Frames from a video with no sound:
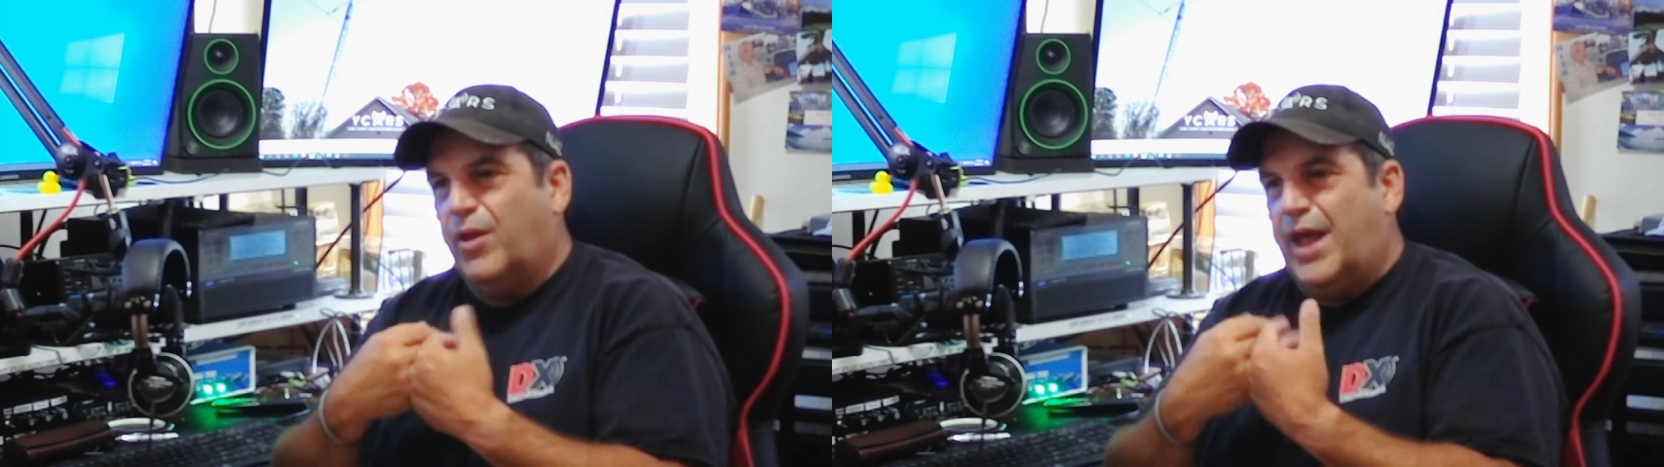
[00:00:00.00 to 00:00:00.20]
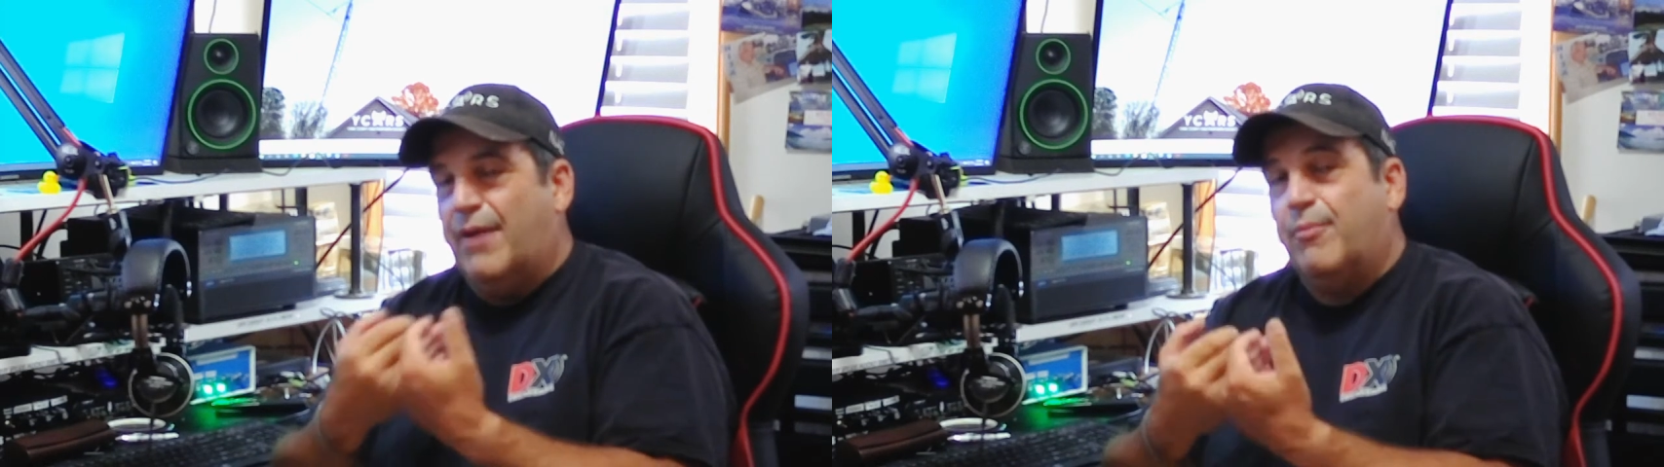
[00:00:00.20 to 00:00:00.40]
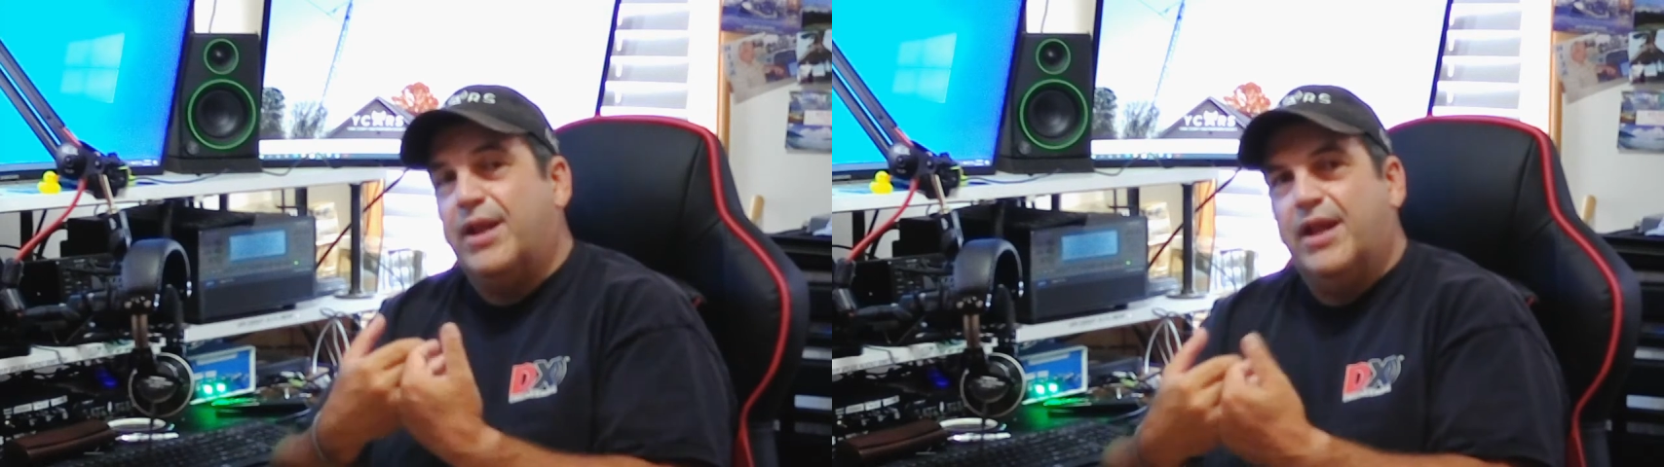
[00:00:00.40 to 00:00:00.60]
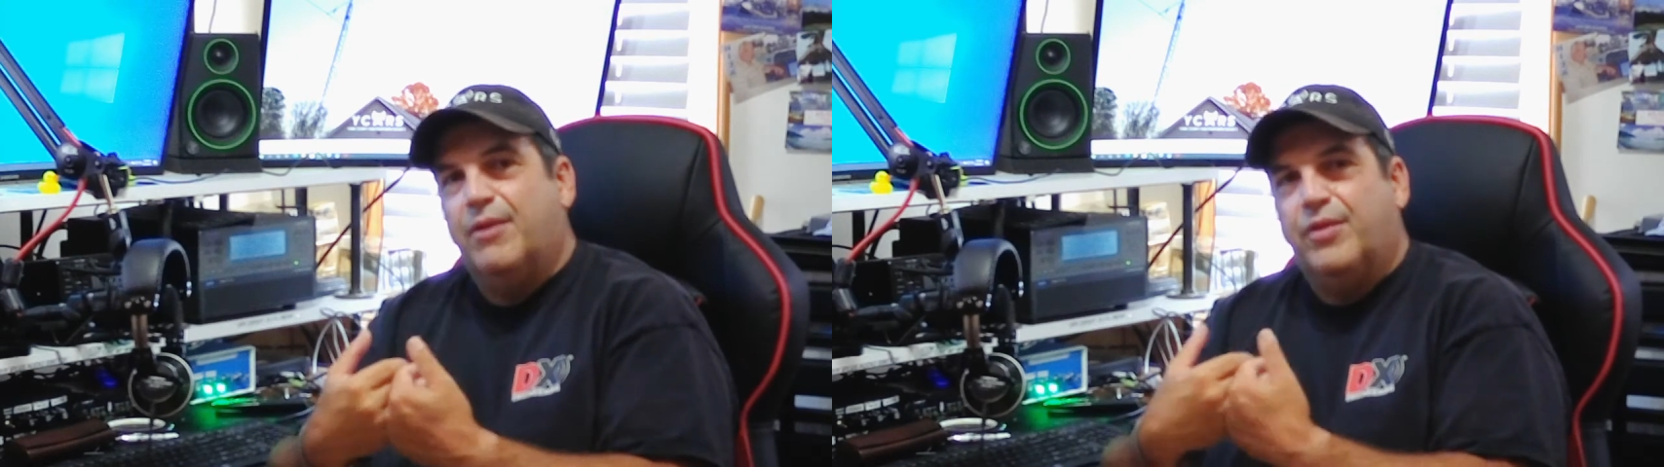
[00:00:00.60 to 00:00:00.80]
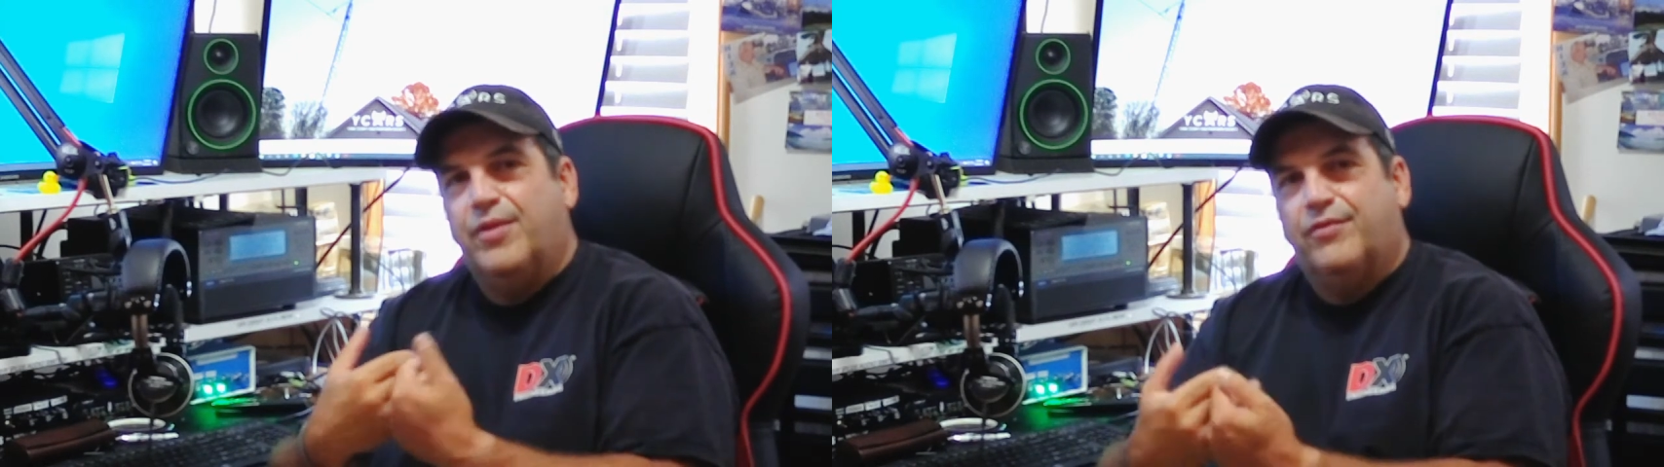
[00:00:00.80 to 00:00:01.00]
glad we
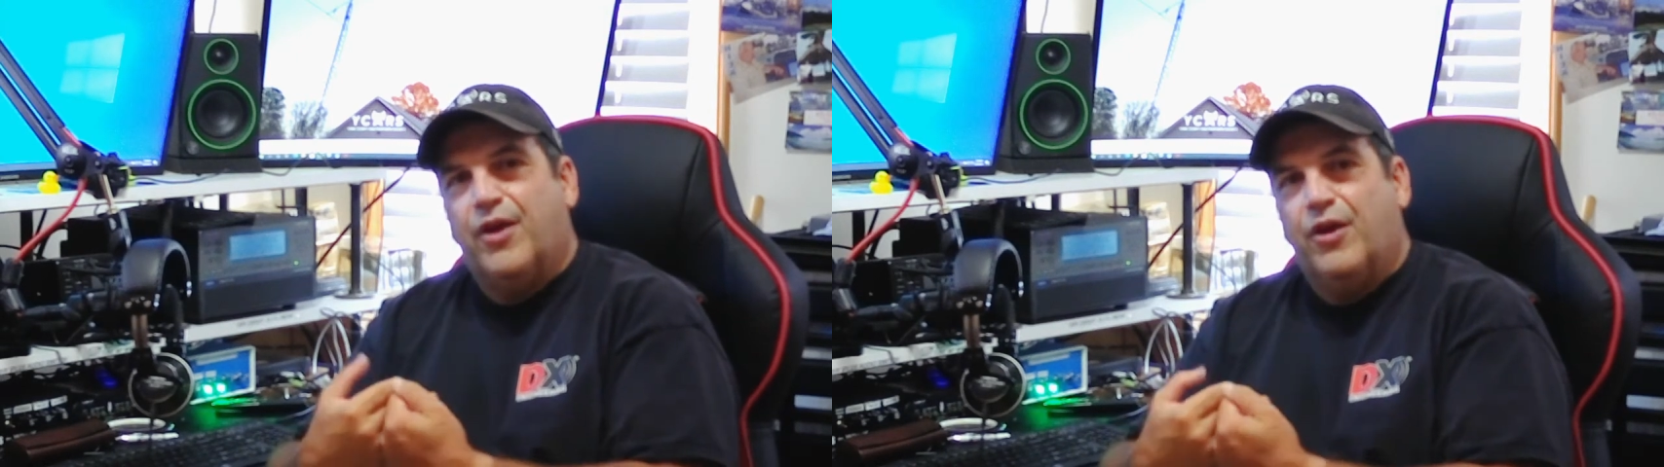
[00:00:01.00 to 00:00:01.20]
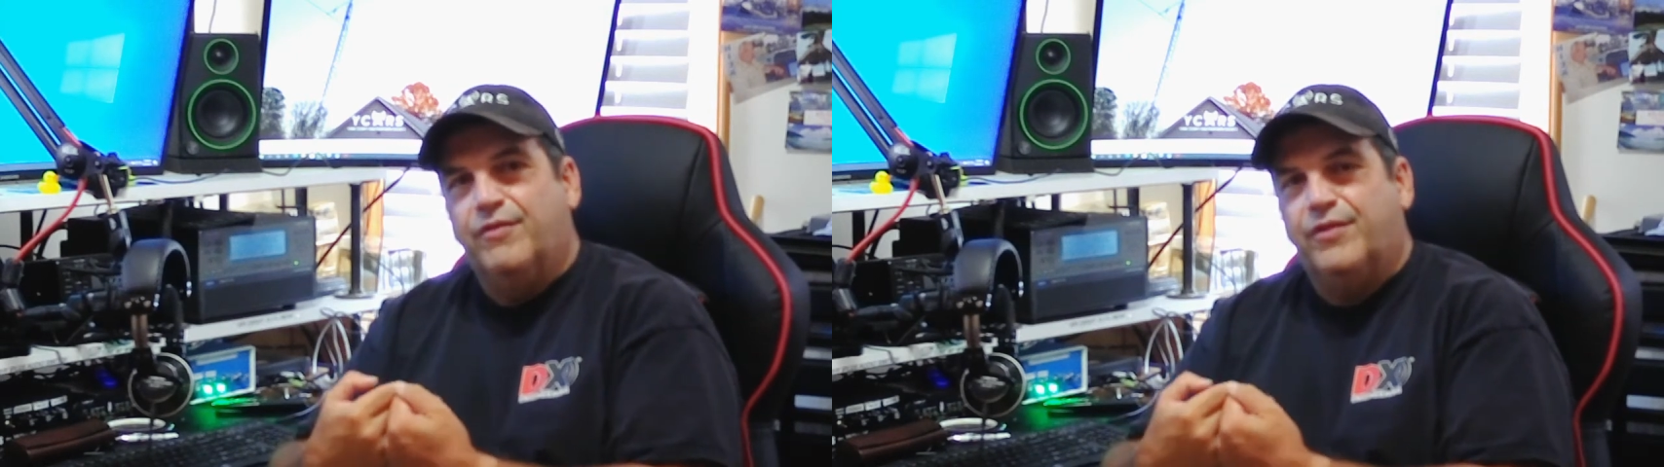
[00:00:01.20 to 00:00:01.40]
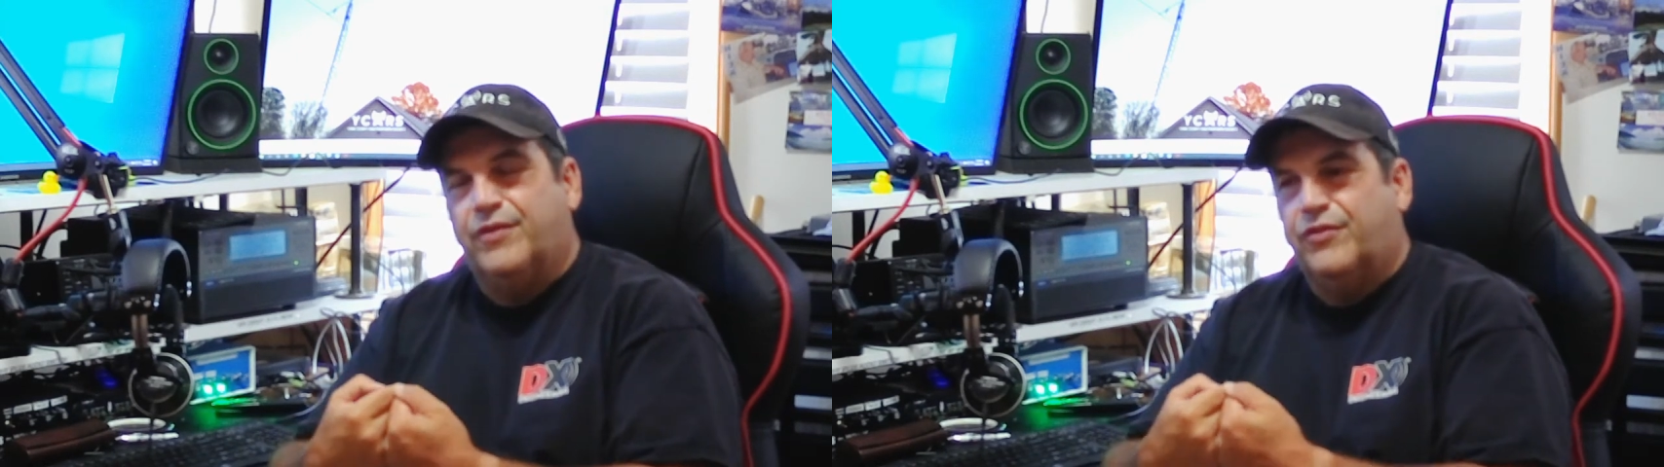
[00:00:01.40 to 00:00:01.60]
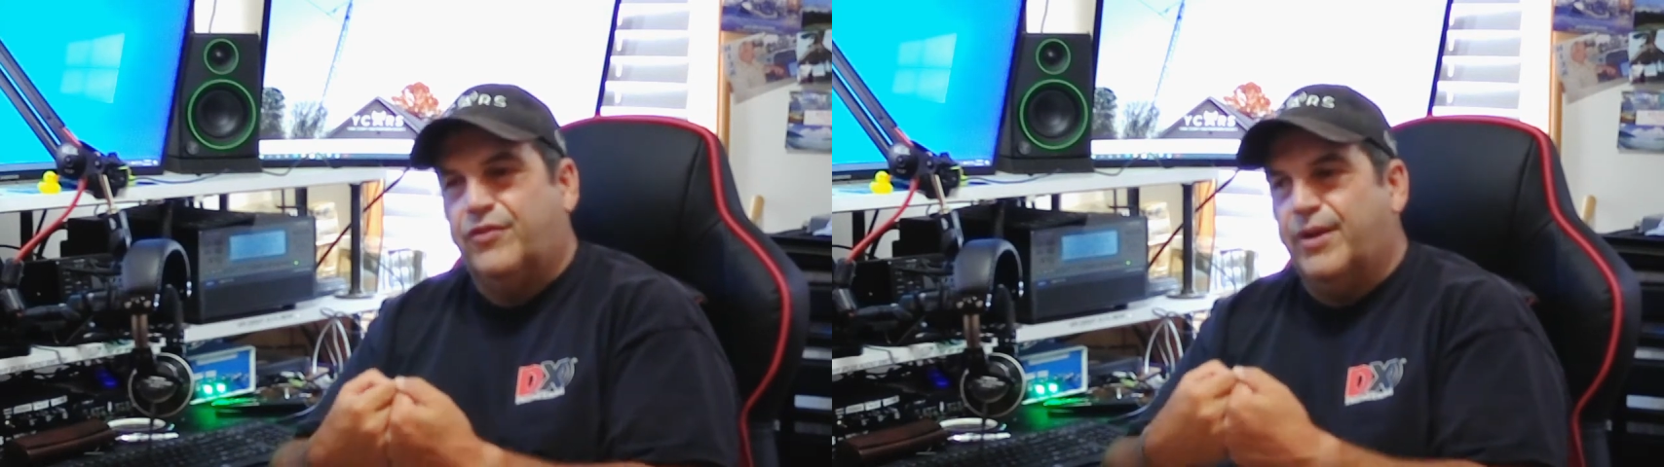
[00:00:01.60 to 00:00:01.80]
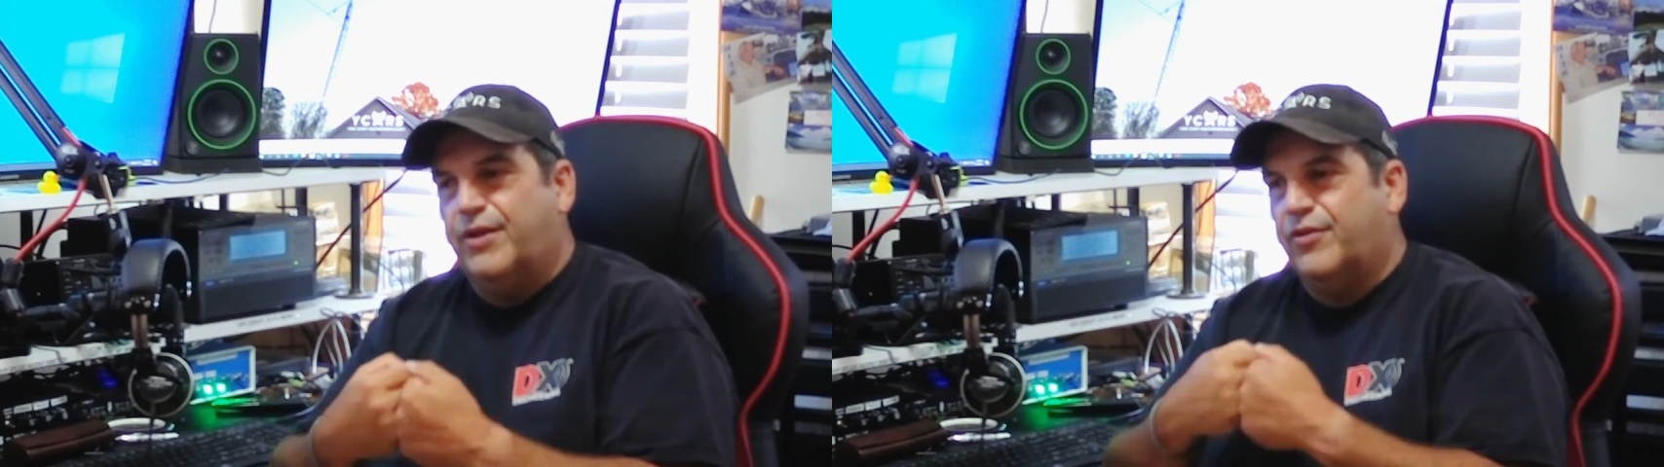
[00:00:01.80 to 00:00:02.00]
did with this COVID
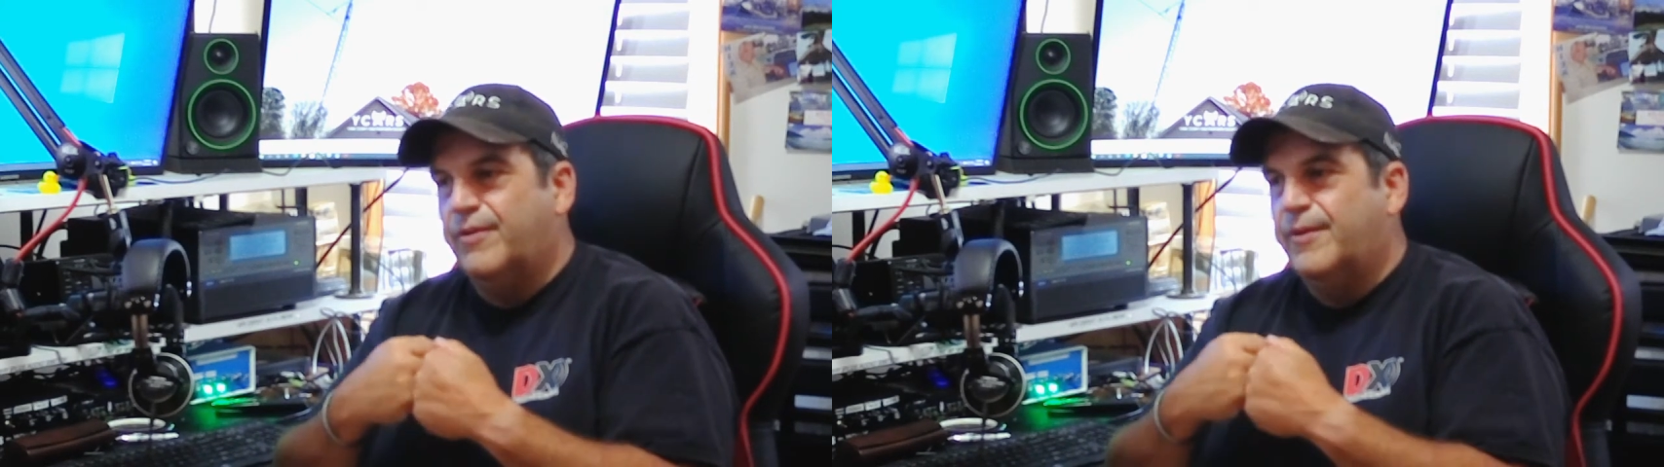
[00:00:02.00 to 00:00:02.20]
situation,